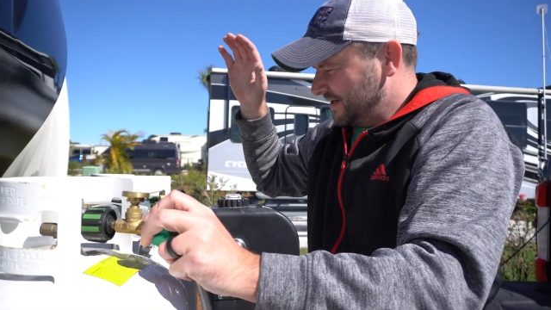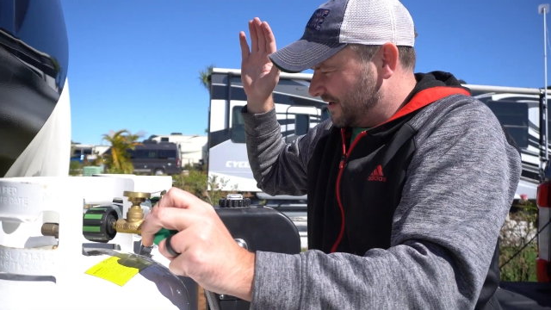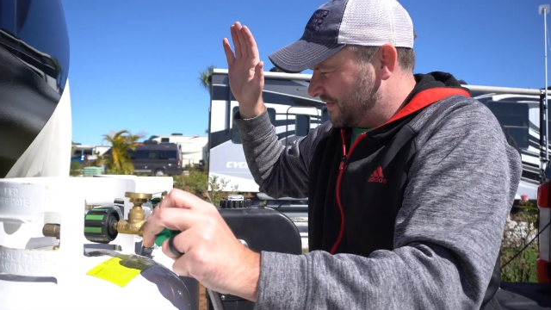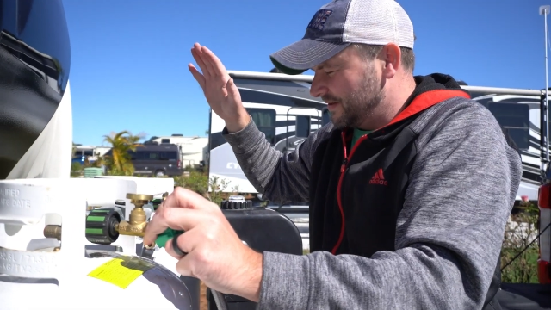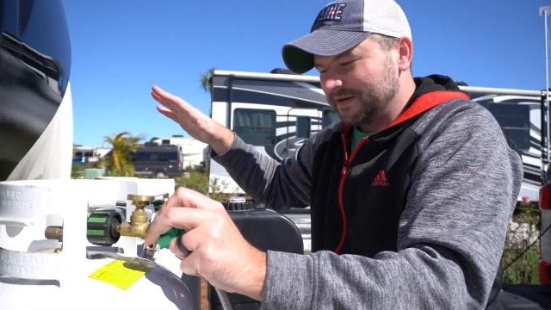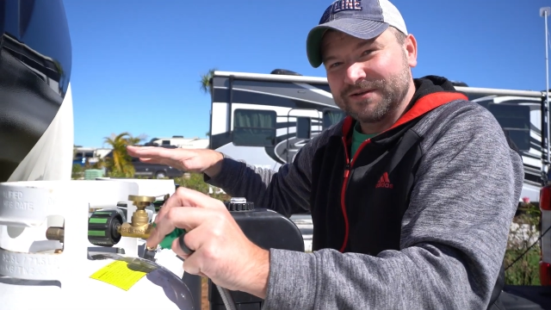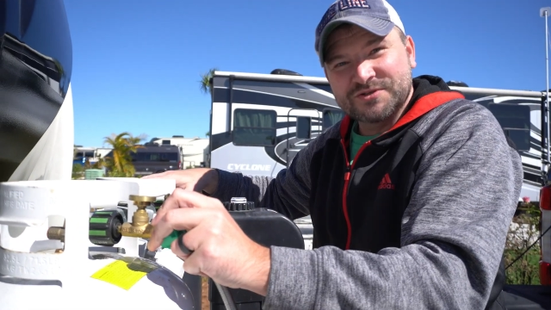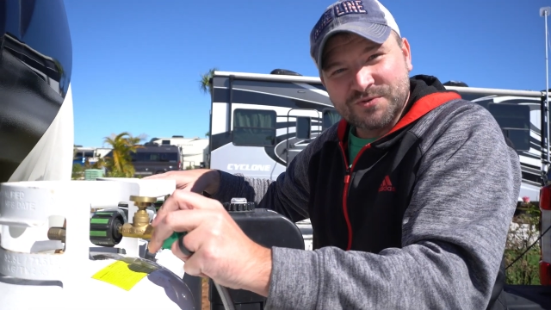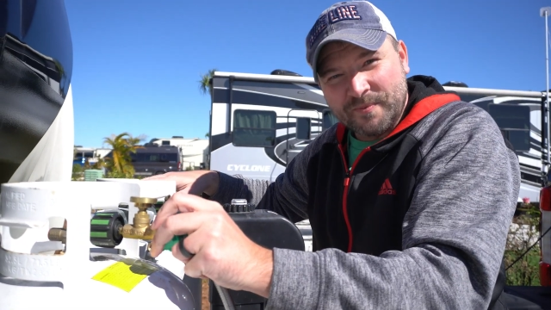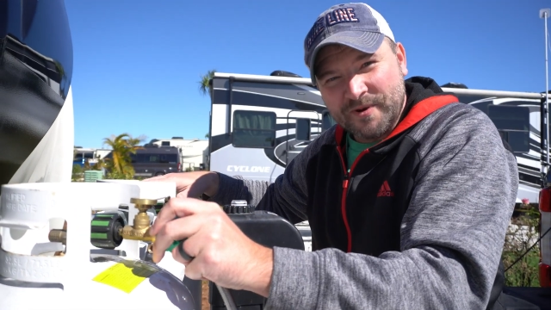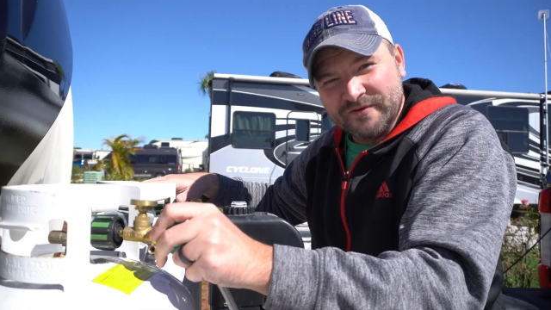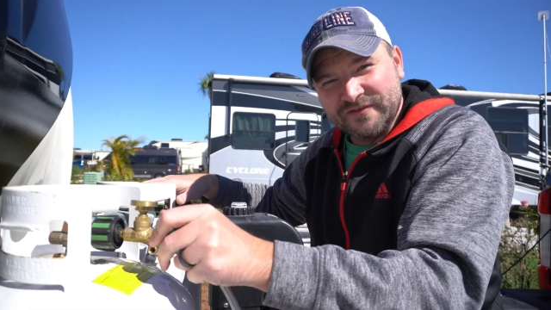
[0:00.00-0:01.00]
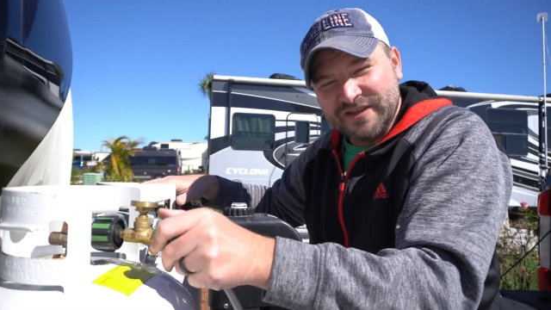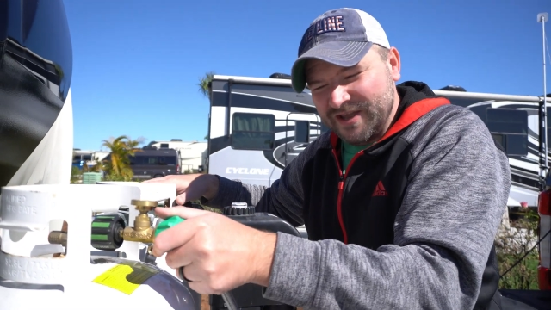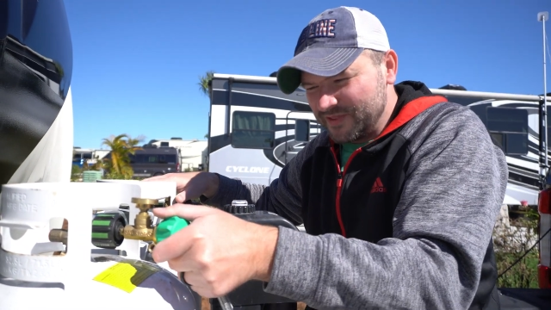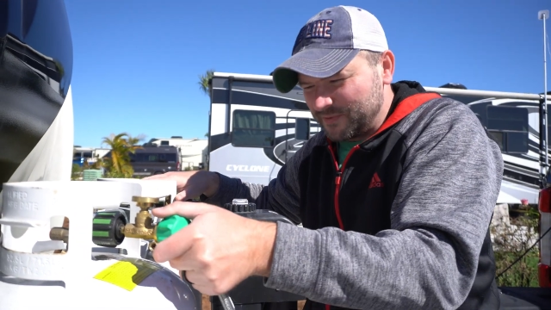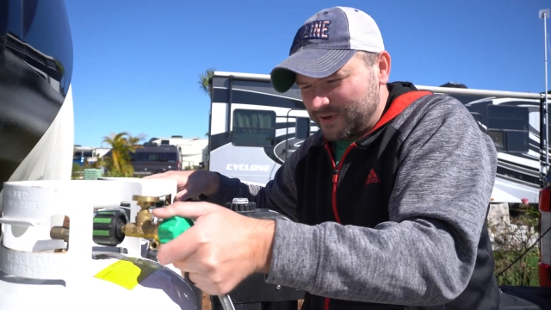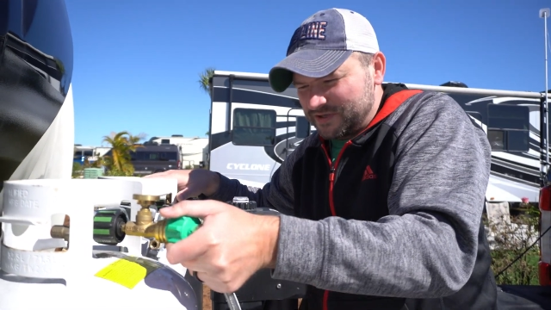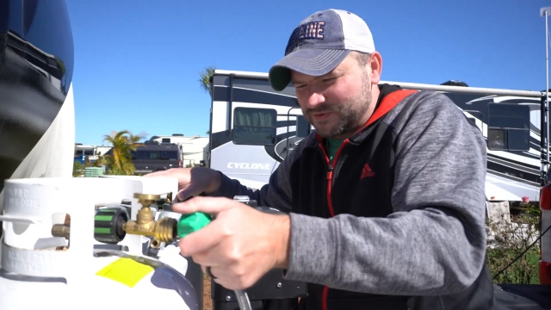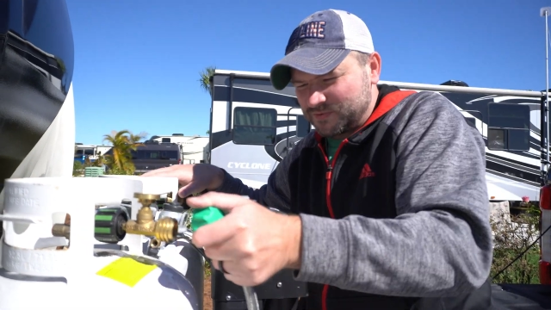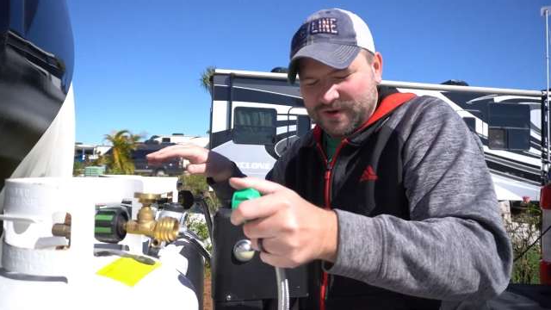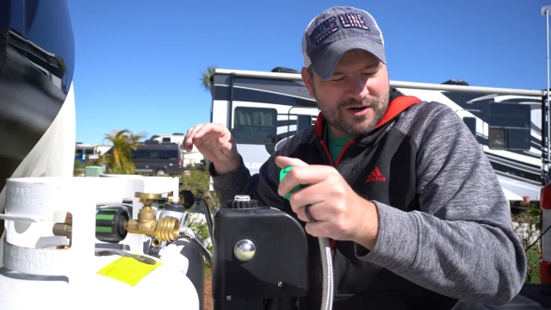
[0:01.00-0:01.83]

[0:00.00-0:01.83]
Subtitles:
and then I'm going to swap over the other one as well,